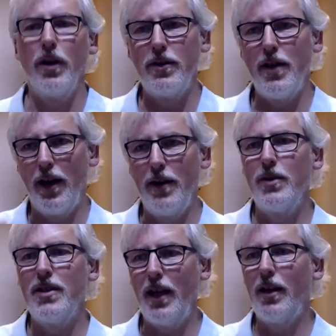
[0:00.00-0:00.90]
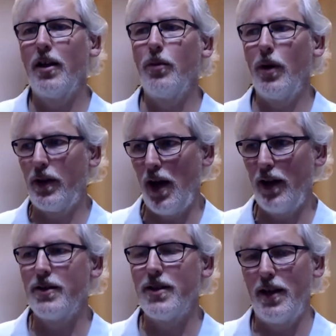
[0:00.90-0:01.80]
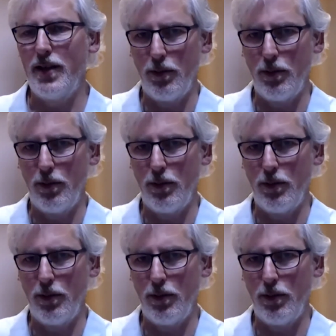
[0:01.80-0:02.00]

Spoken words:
and in particular with kinesthetic,